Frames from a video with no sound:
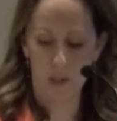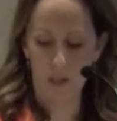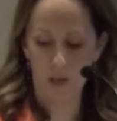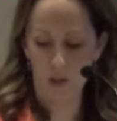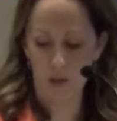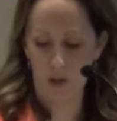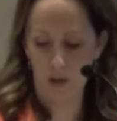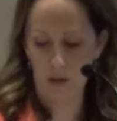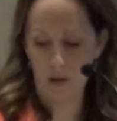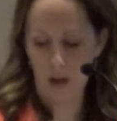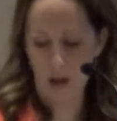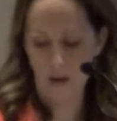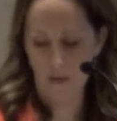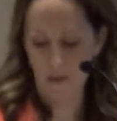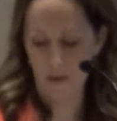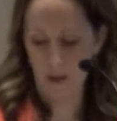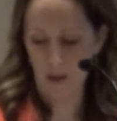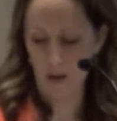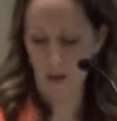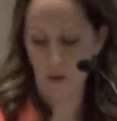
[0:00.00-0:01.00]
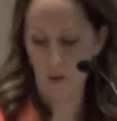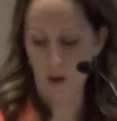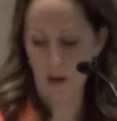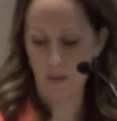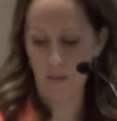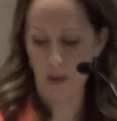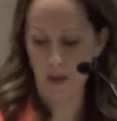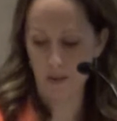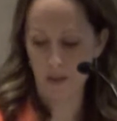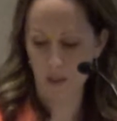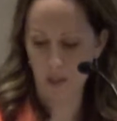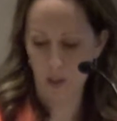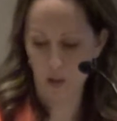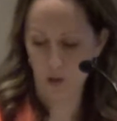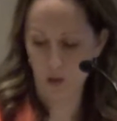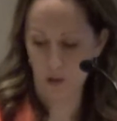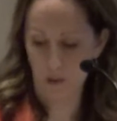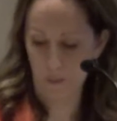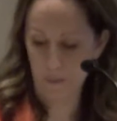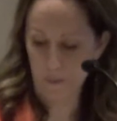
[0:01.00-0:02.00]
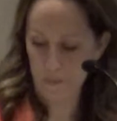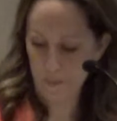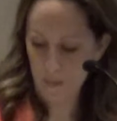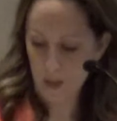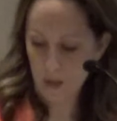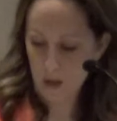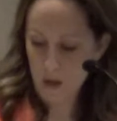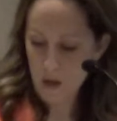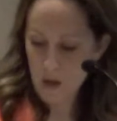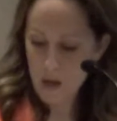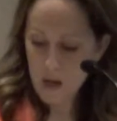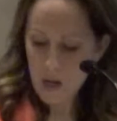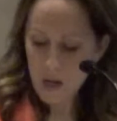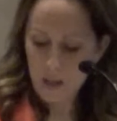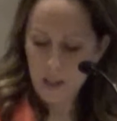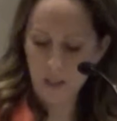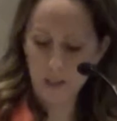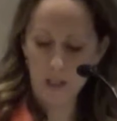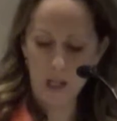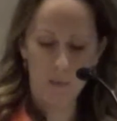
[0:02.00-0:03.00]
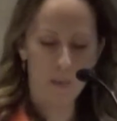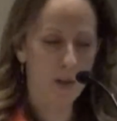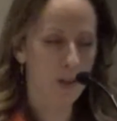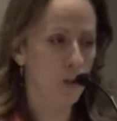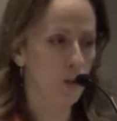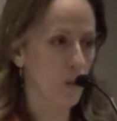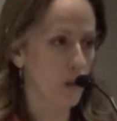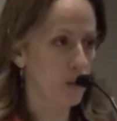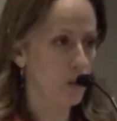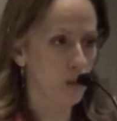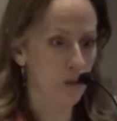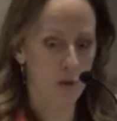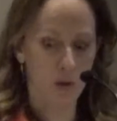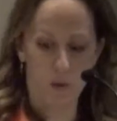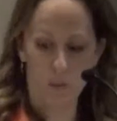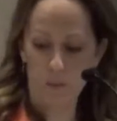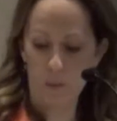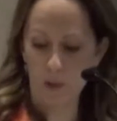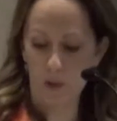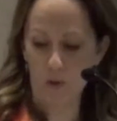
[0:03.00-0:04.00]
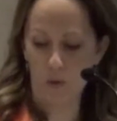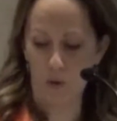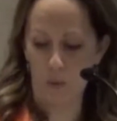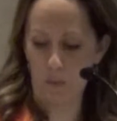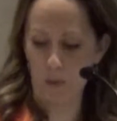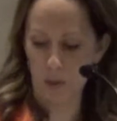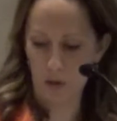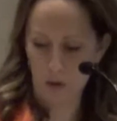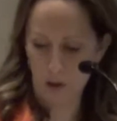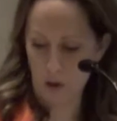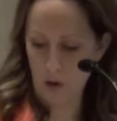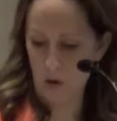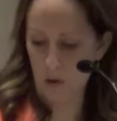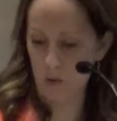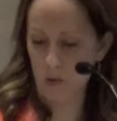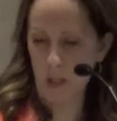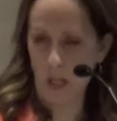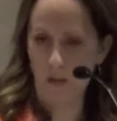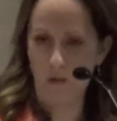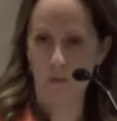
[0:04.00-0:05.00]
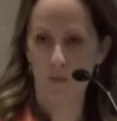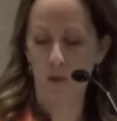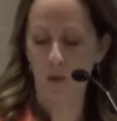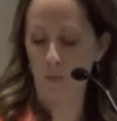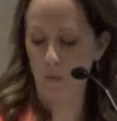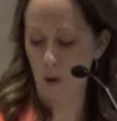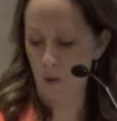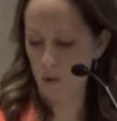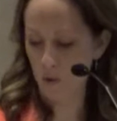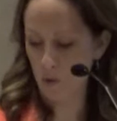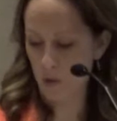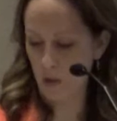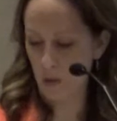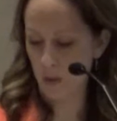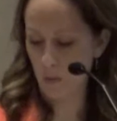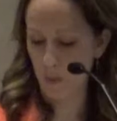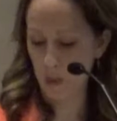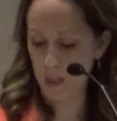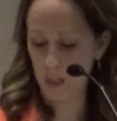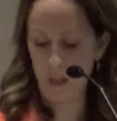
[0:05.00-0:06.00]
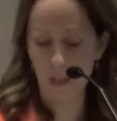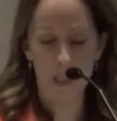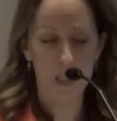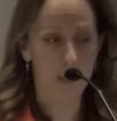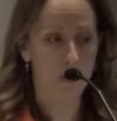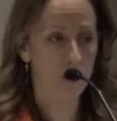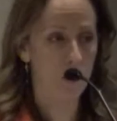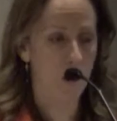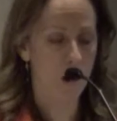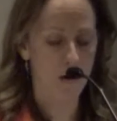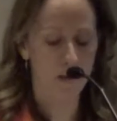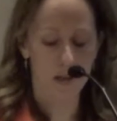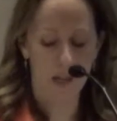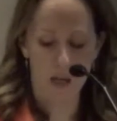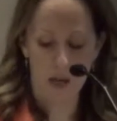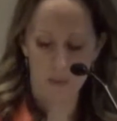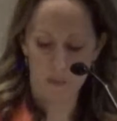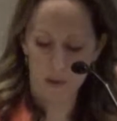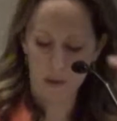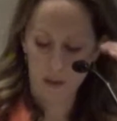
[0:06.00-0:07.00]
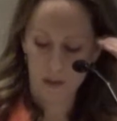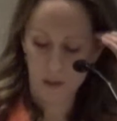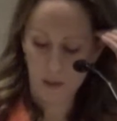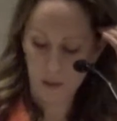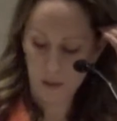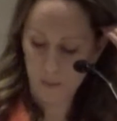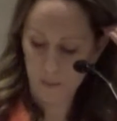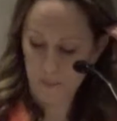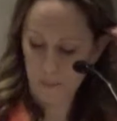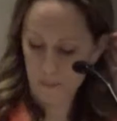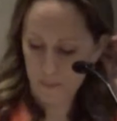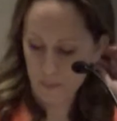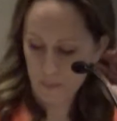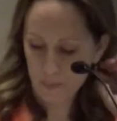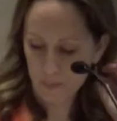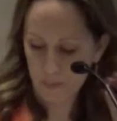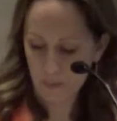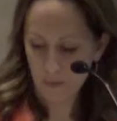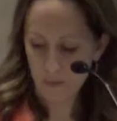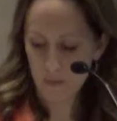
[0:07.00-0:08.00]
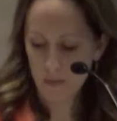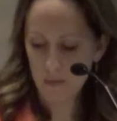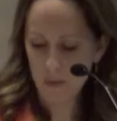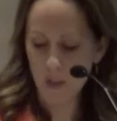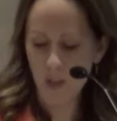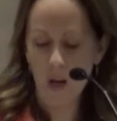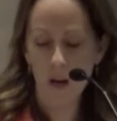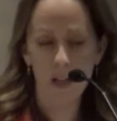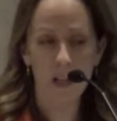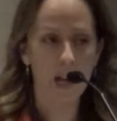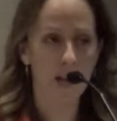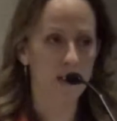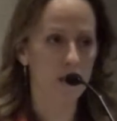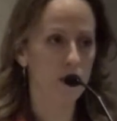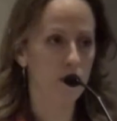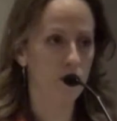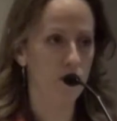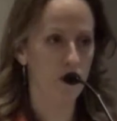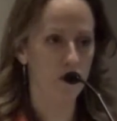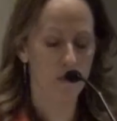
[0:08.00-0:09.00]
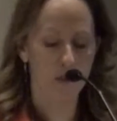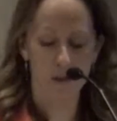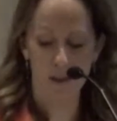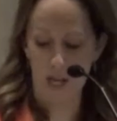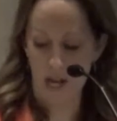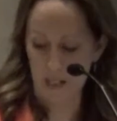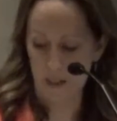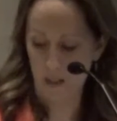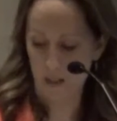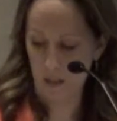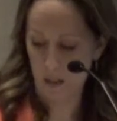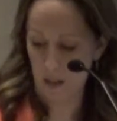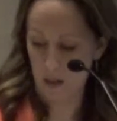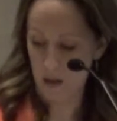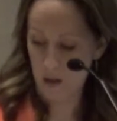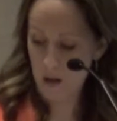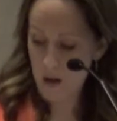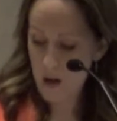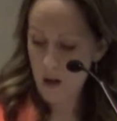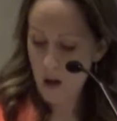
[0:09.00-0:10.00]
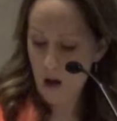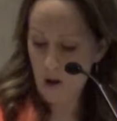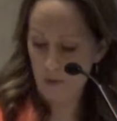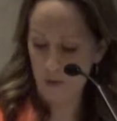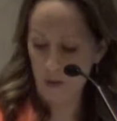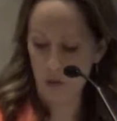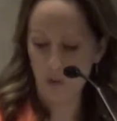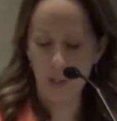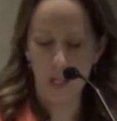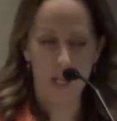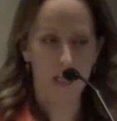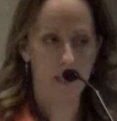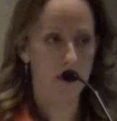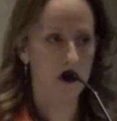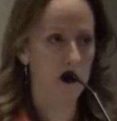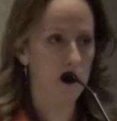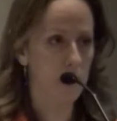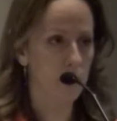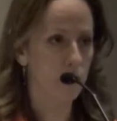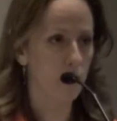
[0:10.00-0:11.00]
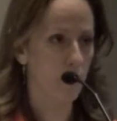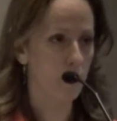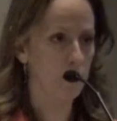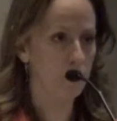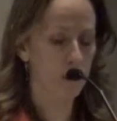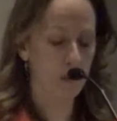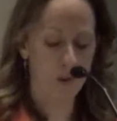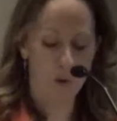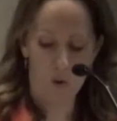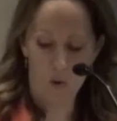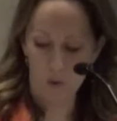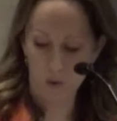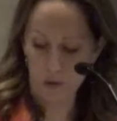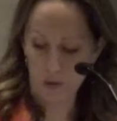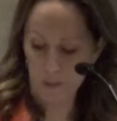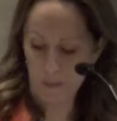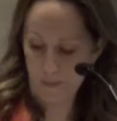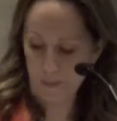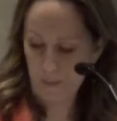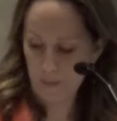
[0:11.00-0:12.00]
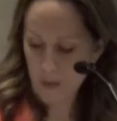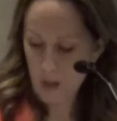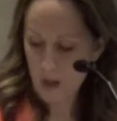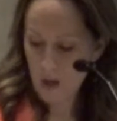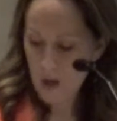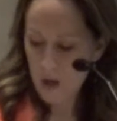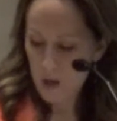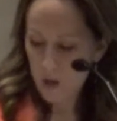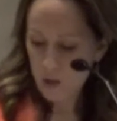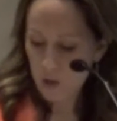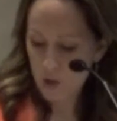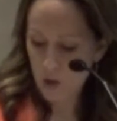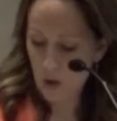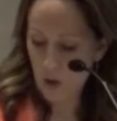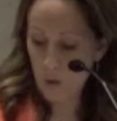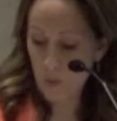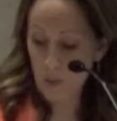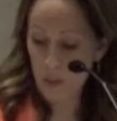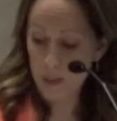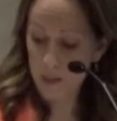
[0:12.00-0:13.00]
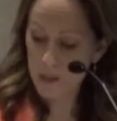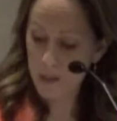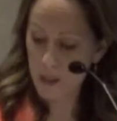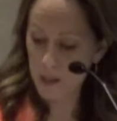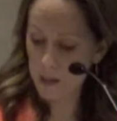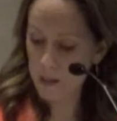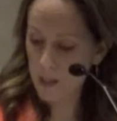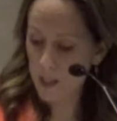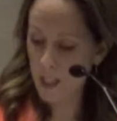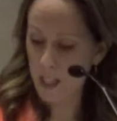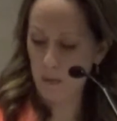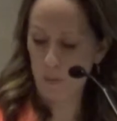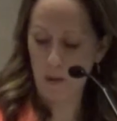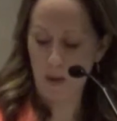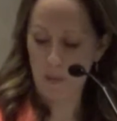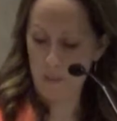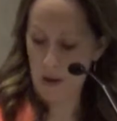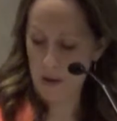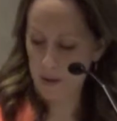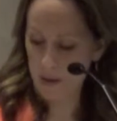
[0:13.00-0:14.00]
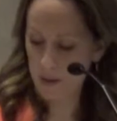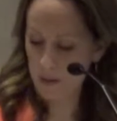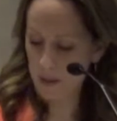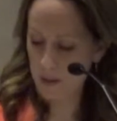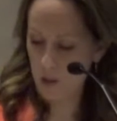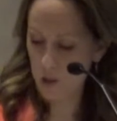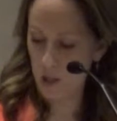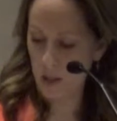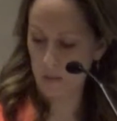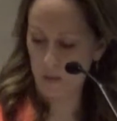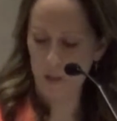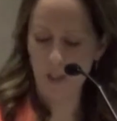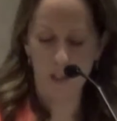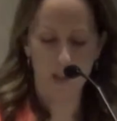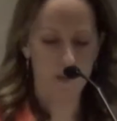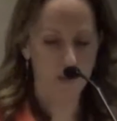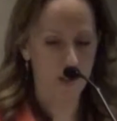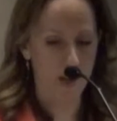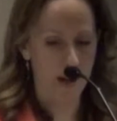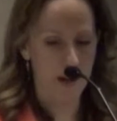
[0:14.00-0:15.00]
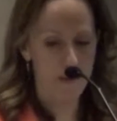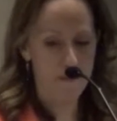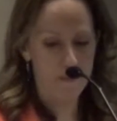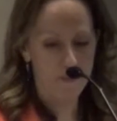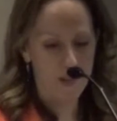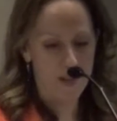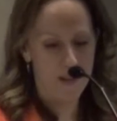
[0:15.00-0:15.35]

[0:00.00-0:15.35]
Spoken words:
and started having a grand mal seizure. This time I knew what to do. We stripped his clothes, gave him some Motrin, and we didn't need to call the ambulance. Again, the fever lasted a few days, and he developed a cold. So we decided to keep him on the GFCF diet.